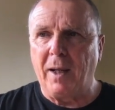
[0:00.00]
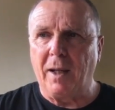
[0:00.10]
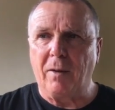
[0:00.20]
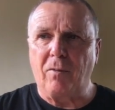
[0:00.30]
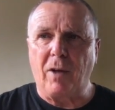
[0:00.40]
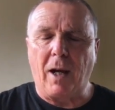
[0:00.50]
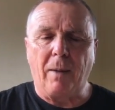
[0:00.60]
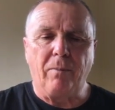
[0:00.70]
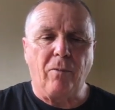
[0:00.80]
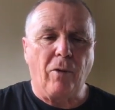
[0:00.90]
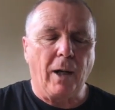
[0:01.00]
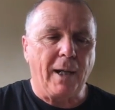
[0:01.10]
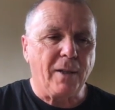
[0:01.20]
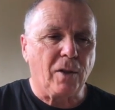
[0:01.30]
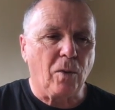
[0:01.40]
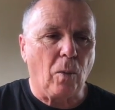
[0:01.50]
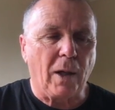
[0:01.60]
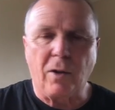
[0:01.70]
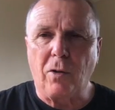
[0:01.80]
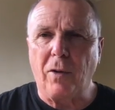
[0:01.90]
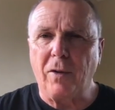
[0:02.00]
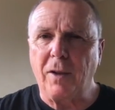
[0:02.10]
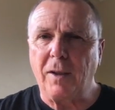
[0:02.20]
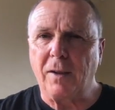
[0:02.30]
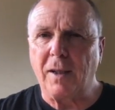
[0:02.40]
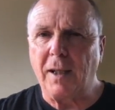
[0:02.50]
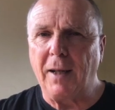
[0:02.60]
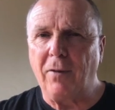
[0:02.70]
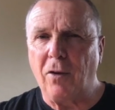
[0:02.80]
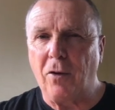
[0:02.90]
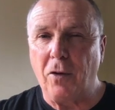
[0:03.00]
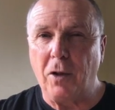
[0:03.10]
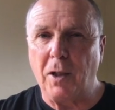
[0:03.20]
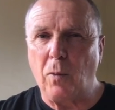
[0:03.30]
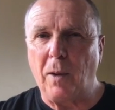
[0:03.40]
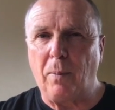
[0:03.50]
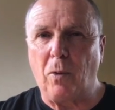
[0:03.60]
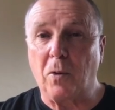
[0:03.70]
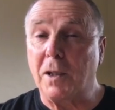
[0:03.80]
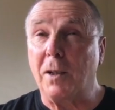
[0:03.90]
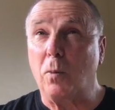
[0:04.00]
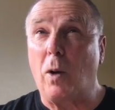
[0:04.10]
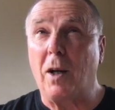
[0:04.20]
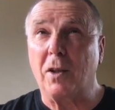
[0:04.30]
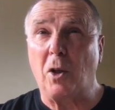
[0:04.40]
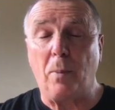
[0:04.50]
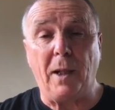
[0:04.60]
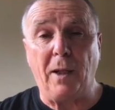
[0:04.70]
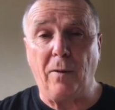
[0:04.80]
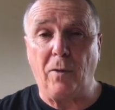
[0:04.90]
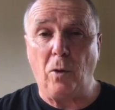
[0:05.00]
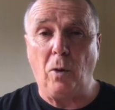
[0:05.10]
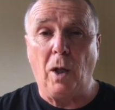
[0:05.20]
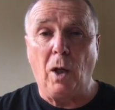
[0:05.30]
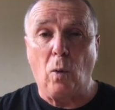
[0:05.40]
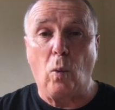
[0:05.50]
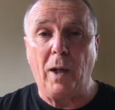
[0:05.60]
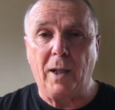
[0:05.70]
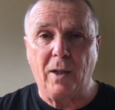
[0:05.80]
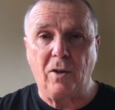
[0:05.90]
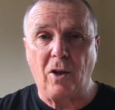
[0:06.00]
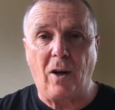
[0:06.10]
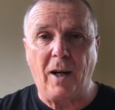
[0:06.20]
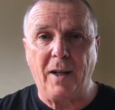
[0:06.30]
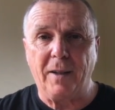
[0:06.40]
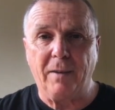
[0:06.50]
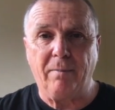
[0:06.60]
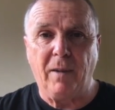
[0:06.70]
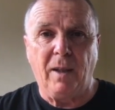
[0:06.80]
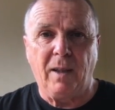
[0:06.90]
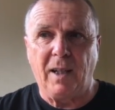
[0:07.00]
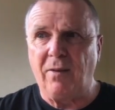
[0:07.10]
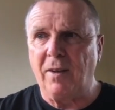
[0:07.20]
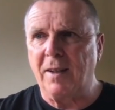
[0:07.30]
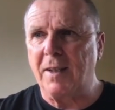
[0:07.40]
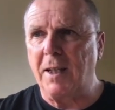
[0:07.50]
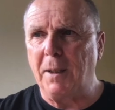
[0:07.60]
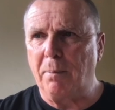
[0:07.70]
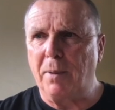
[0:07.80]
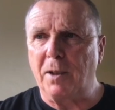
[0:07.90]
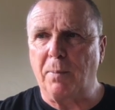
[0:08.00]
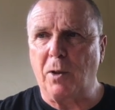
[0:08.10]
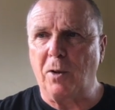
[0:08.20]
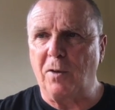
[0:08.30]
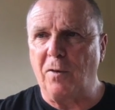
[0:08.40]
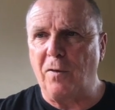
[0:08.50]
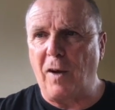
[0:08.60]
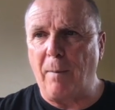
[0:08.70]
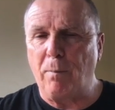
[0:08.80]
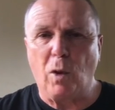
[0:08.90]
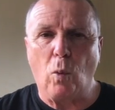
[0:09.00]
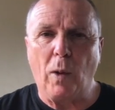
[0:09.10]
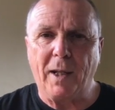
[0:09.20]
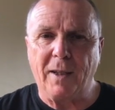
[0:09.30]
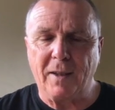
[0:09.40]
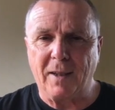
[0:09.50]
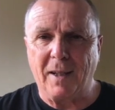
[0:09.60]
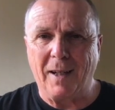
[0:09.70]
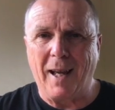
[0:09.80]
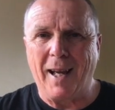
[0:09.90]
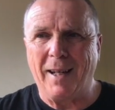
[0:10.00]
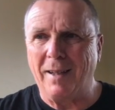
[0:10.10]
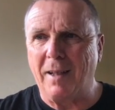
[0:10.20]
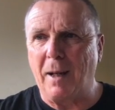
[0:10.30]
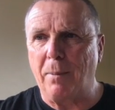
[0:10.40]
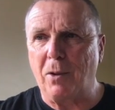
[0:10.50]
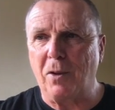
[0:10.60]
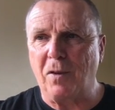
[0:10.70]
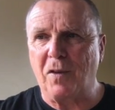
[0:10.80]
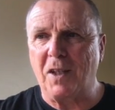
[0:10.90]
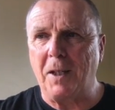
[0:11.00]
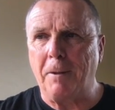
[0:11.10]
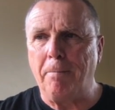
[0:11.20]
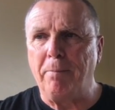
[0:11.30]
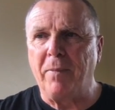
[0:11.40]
It relates to 1 Corinthians 11:30, where Paul says, why are so many of you weak and tired and even asleep? It's because of your weakness and because of sin.